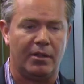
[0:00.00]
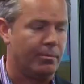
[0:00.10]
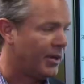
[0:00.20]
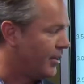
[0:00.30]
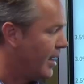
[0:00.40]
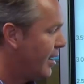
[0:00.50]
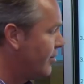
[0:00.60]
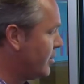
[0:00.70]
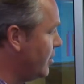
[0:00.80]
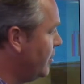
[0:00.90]
another month and a
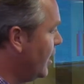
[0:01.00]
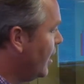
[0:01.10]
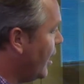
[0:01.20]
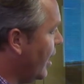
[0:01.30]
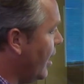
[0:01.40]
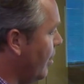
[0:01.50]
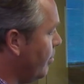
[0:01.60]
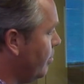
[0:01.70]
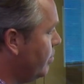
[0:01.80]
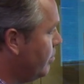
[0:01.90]
half or two.
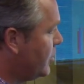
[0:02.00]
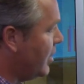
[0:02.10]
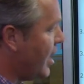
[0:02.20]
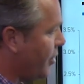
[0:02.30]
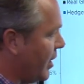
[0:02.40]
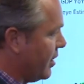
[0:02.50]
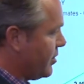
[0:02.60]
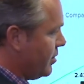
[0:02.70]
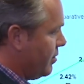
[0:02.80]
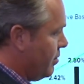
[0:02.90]
Um, to
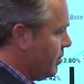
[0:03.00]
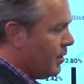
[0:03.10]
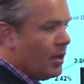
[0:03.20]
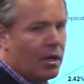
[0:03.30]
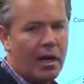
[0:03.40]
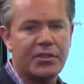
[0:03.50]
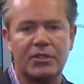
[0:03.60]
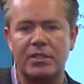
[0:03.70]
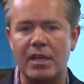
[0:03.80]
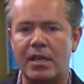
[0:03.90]
nothingness a
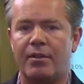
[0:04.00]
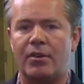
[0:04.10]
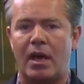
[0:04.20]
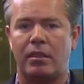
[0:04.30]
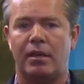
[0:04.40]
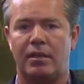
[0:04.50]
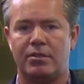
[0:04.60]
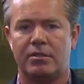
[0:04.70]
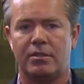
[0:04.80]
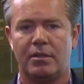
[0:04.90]
sea of
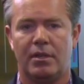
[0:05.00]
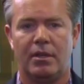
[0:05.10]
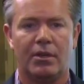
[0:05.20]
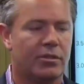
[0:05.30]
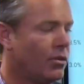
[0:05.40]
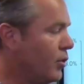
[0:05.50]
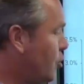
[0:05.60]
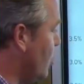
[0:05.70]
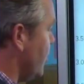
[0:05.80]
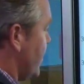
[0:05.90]
nothingness. So the
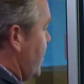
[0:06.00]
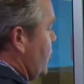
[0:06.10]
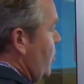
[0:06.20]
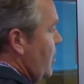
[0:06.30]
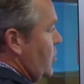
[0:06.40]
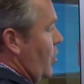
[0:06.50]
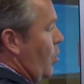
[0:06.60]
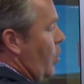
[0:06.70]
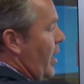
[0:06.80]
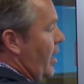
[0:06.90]
shorts get squeezed the
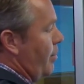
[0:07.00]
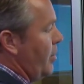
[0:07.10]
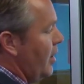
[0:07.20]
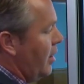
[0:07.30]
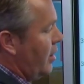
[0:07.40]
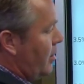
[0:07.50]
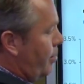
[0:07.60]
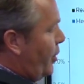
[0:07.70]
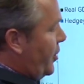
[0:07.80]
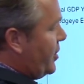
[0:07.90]
whole way up. The
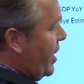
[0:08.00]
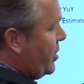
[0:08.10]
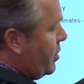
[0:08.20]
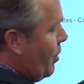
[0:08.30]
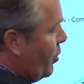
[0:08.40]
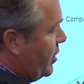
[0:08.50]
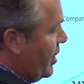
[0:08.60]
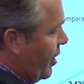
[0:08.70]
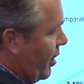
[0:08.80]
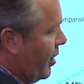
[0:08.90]
bulls get smoked
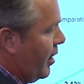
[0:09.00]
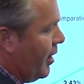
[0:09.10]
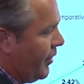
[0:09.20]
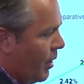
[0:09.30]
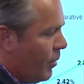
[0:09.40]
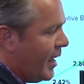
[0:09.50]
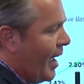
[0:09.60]
here. Then we